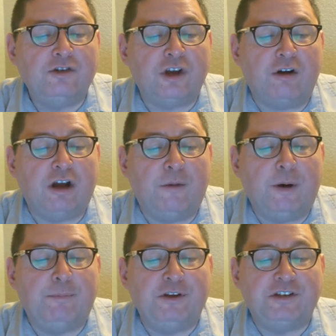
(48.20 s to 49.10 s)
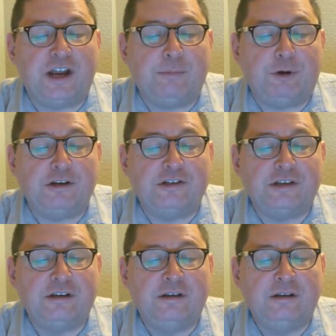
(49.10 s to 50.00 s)
shall come up the
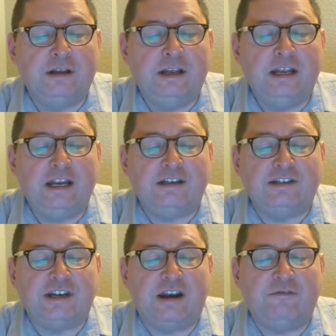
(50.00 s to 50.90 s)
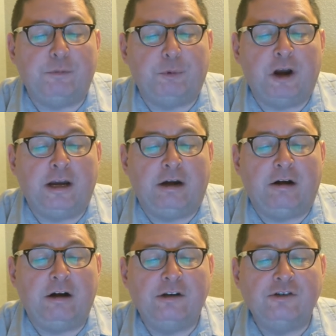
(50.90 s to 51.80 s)
cypress instead of the
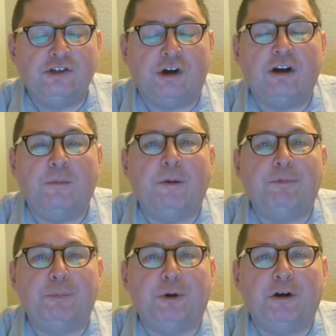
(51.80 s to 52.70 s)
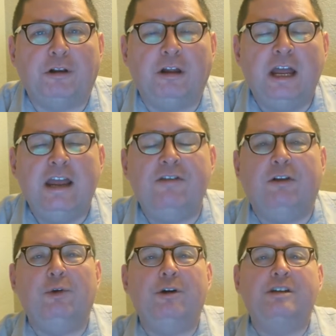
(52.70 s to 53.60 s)
brier shall come up the myrtle. And the
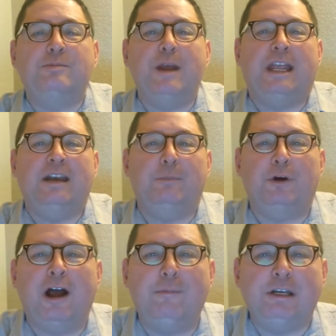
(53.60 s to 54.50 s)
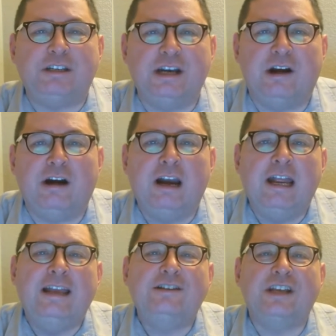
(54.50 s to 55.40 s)
Lord is making a promise here,
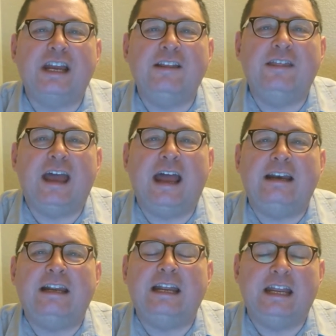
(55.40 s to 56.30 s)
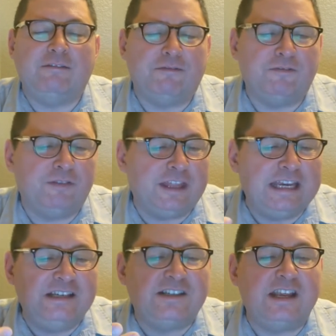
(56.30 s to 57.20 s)
saying that if
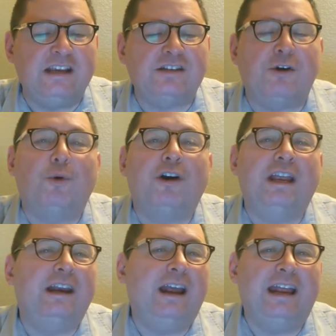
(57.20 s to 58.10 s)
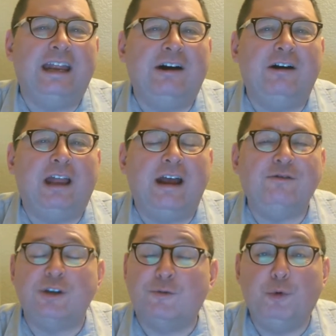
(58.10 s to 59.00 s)
these things are working in our
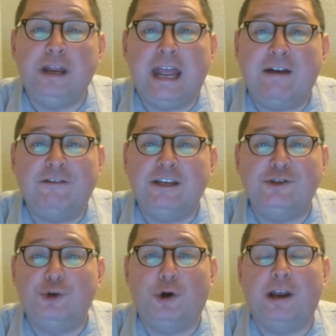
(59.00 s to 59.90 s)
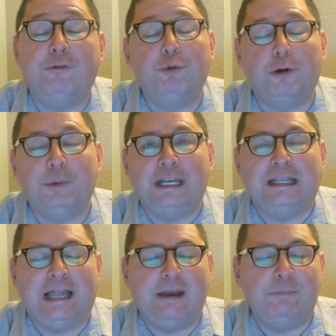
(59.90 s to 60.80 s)
lives, if we have His joy, if we're
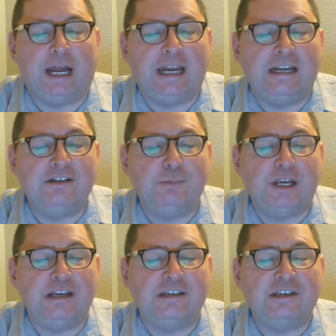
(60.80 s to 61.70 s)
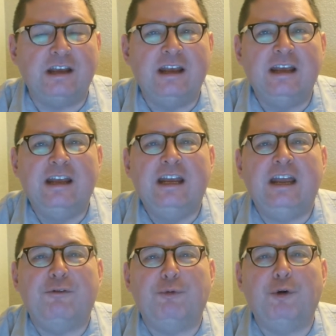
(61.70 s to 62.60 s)
being led by His peace,
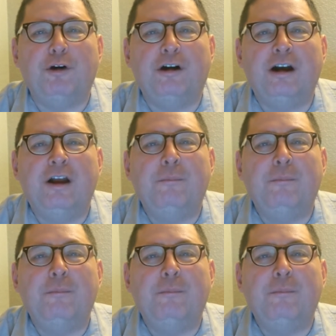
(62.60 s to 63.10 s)
if we're